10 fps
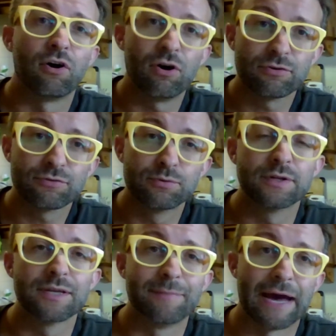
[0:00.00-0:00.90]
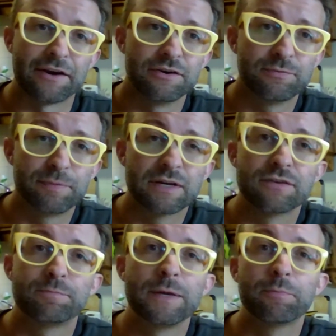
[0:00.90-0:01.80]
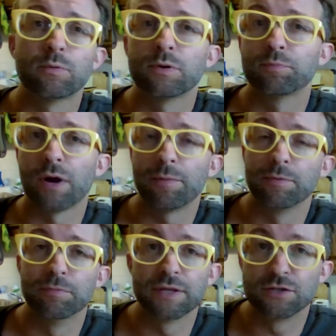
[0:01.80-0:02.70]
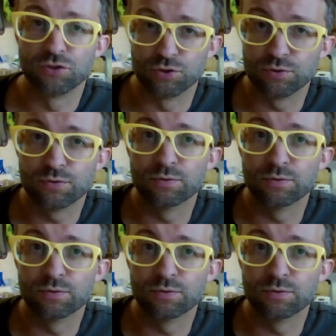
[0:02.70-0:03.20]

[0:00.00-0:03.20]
also really matters because people will probably do